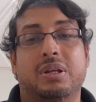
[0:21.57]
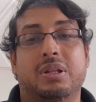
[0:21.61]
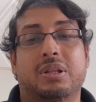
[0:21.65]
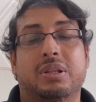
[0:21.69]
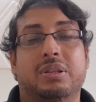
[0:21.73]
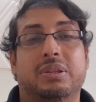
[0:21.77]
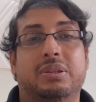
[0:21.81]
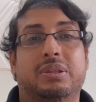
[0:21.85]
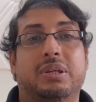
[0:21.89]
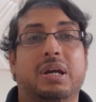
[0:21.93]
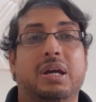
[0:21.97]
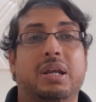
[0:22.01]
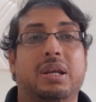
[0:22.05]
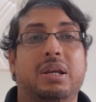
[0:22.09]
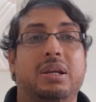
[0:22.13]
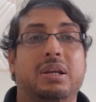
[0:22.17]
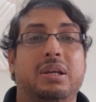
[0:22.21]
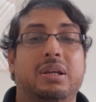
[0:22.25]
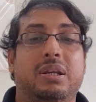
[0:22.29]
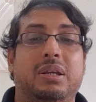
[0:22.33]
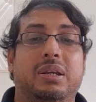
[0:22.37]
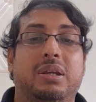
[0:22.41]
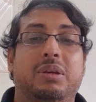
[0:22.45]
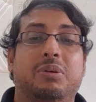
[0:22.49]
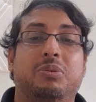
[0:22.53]

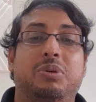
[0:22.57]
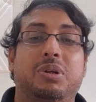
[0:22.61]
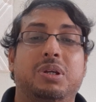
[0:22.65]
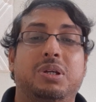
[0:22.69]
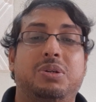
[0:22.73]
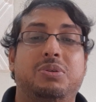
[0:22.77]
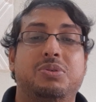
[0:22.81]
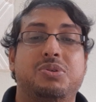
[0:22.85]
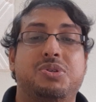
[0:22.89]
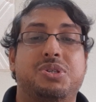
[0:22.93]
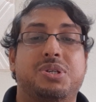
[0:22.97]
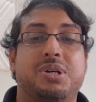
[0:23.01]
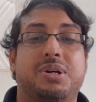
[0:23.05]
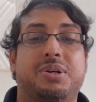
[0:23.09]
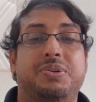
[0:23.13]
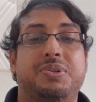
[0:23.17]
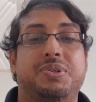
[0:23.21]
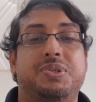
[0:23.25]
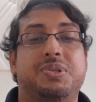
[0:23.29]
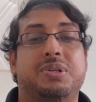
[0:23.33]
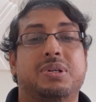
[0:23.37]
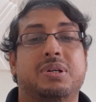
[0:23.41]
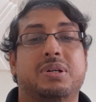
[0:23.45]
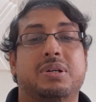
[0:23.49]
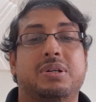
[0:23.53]
Then you need to search
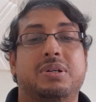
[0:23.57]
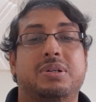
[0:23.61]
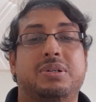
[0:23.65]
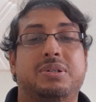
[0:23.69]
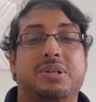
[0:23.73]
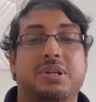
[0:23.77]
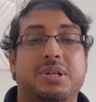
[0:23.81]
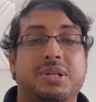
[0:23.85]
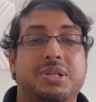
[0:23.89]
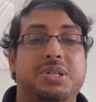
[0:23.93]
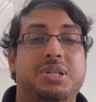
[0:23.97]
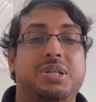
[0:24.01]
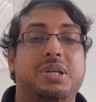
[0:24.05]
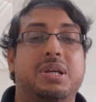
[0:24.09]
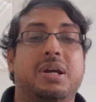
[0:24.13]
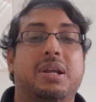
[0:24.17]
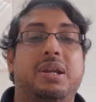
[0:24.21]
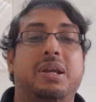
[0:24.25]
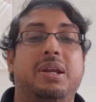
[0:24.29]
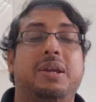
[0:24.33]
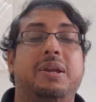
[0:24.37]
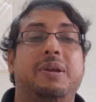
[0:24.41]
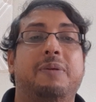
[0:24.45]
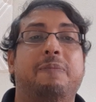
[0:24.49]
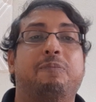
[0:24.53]

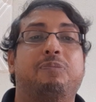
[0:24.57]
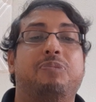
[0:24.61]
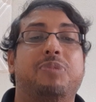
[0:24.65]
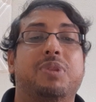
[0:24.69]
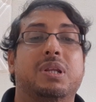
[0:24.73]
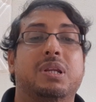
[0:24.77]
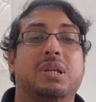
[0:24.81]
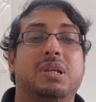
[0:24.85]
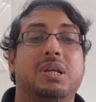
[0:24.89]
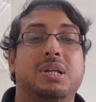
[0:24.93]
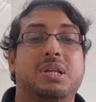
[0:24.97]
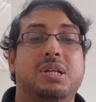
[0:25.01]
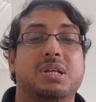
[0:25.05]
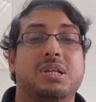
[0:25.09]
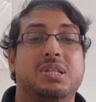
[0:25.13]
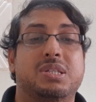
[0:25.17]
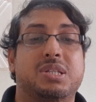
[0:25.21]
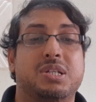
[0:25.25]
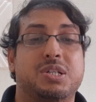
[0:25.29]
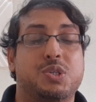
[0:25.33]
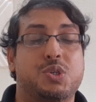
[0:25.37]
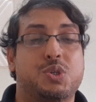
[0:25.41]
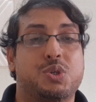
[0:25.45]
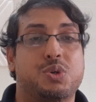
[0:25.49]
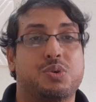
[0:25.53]
tertiary literature
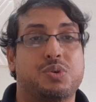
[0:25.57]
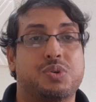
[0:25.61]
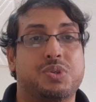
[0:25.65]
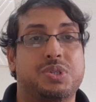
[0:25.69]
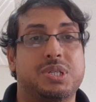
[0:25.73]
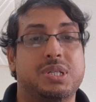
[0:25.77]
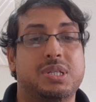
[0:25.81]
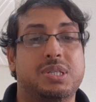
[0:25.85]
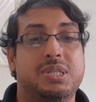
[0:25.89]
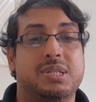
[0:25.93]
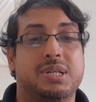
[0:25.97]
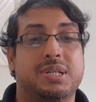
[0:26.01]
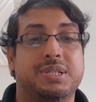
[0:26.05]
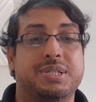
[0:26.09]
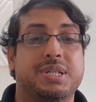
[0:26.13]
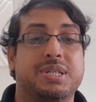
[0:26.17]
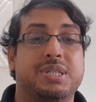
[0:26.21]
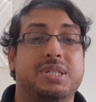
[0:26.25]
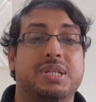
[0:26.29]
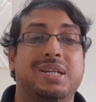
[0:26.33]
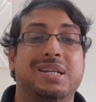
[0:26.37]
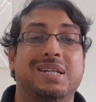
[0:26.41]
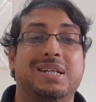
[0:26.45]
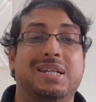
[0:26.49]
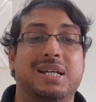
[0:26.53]
sources such as
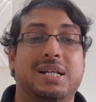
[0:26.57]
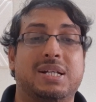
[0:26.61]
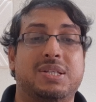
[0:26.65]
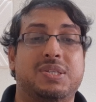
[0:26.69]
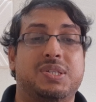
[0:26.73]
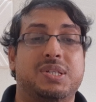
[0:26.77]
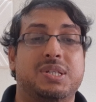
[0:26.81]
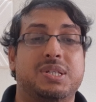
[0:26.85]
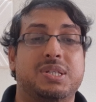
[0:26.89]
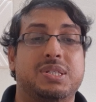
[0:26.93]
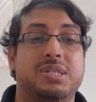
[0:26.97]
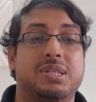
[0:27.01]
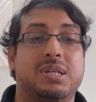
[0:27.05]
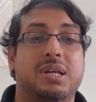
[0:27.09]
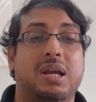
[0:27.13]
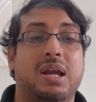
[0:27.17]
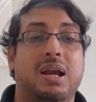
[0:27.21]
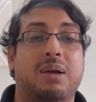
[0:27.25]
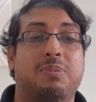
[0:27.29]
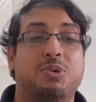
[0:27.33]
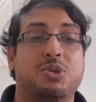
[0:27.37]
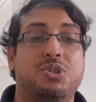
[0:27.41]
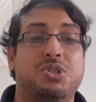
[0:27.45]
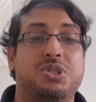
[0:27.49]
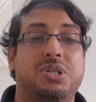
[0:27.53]
indexes,
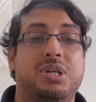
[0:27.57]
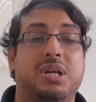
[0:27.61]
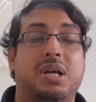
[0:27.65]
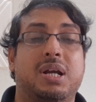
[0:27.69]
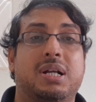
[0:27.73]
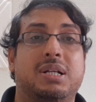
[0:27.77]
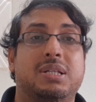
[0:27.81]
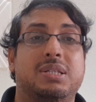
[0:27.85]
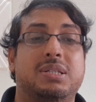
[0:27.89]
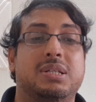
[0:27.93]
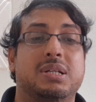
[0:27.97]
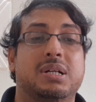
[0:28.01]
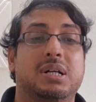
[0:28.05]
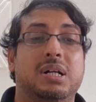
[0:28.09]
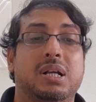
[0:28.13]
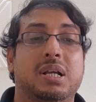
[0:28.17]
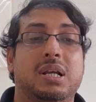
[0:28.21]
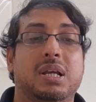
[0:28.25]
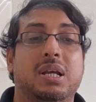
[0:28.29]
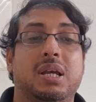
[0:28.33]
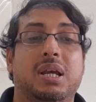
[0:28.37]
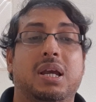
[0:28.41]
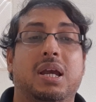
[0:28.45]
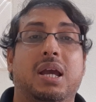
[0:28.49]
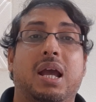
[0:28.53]
abstracts,
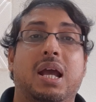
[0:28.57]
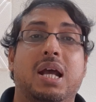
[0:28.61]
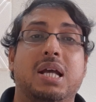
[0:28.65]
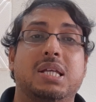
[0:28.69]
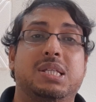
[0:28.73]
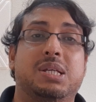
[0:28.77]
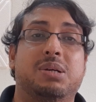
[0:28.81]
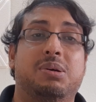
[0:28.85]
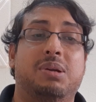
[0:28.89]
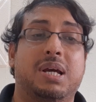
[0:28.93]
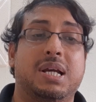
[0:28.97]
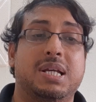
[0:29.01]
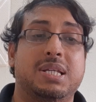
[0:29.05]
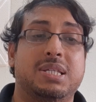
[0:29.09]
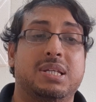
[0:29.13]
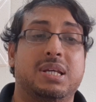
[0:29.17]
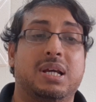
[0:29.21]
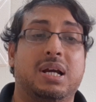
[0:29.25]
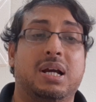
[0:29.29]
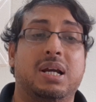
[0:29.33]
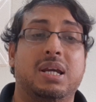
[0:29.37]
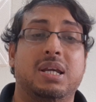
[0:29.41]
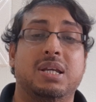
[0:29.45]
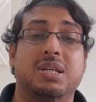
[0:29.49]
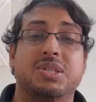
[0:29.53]
as well as
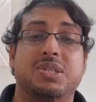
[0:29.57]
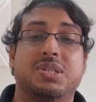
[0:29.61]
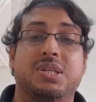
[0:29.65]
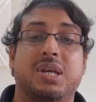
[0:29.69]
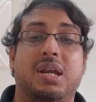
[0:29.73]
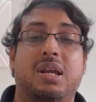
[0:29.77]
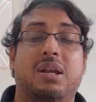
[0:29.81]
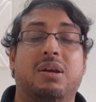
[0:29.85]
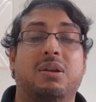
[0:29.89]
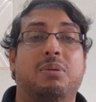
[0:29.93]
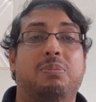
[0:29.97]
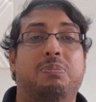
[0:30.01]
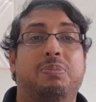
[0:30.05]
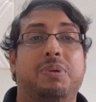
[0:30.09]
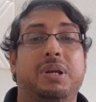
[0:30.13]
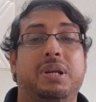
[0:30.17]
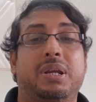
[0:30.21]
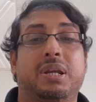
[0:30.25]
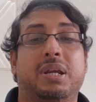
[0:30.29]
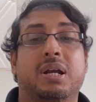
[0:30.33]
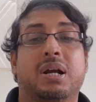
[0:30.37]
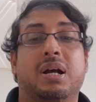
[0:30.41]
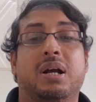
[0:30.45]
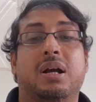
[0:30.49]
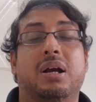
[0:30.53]

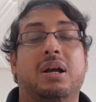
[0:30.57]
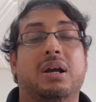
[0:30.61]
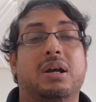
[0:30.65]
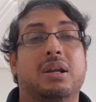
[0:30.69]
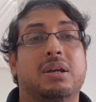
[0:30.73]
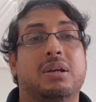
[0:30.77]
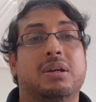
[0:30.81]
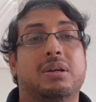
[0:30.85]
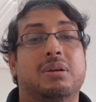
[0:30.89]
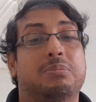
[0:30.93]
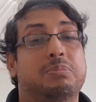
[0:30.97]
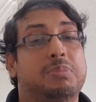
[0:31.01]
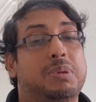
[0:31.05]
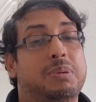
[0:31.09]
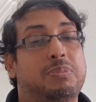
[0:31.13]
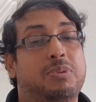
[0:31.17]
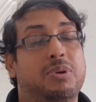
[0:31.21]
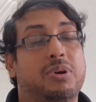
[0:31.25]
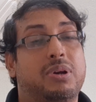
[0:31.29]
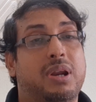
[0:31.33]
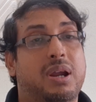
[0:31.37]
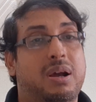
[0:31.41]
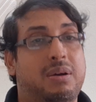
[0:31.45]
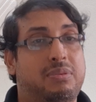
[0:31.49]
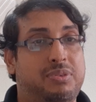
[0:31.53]
encyclopedia and
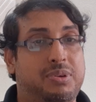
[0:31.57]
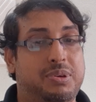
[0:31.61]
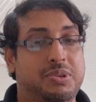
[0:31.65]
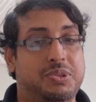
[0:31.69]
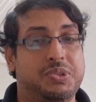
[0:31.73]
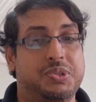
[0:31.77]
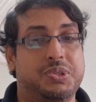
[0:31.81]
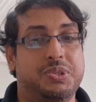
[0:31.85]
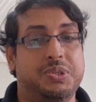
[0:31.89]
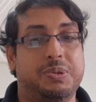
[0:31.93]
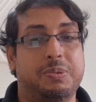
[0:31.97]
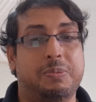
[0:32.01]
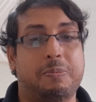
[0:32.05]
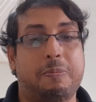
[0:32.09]
bibliographies.